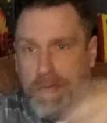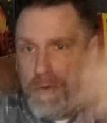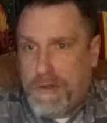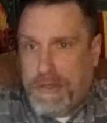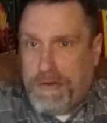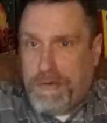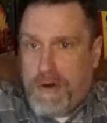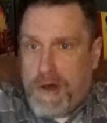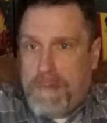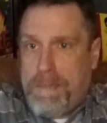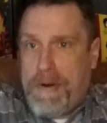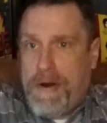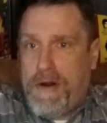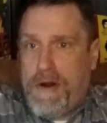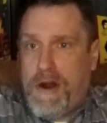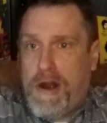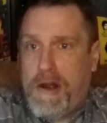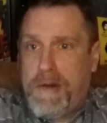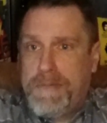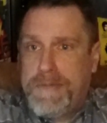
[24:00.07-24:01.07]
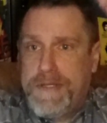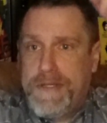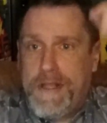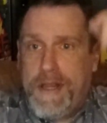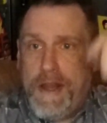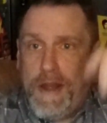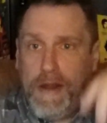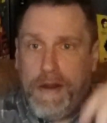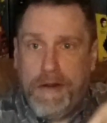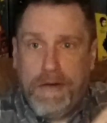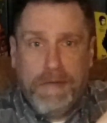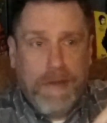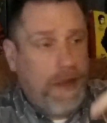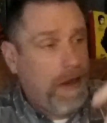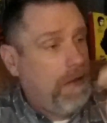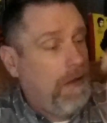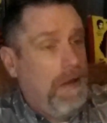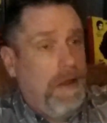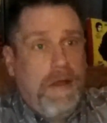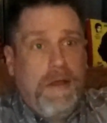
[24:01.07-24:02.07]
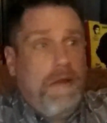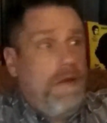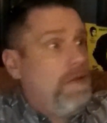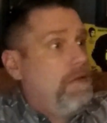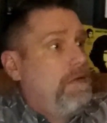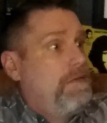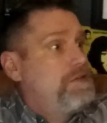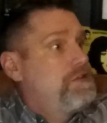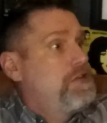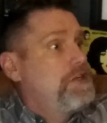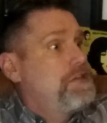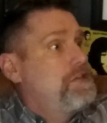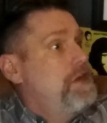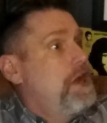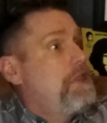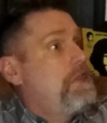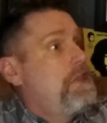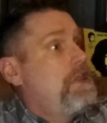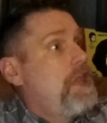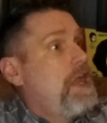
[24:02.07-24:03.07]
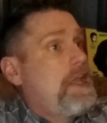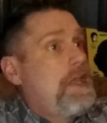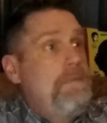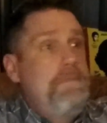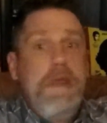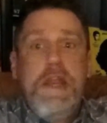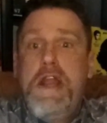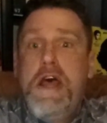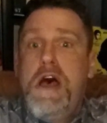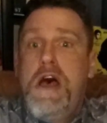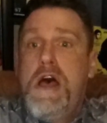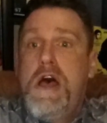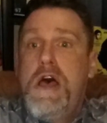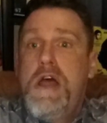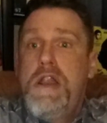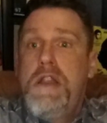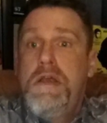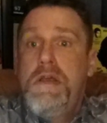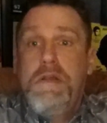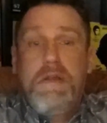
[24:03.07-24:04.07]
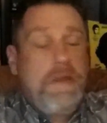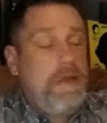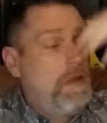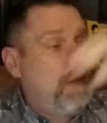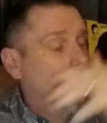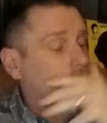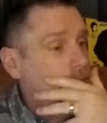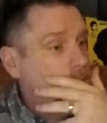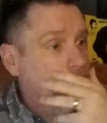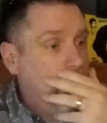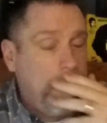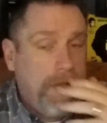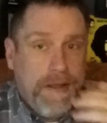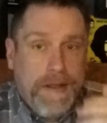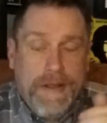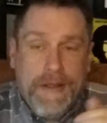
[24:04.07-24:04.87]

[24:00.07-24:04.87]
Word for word: we'll throw up our arms in the air and like, there's just nothing that can be done. You know,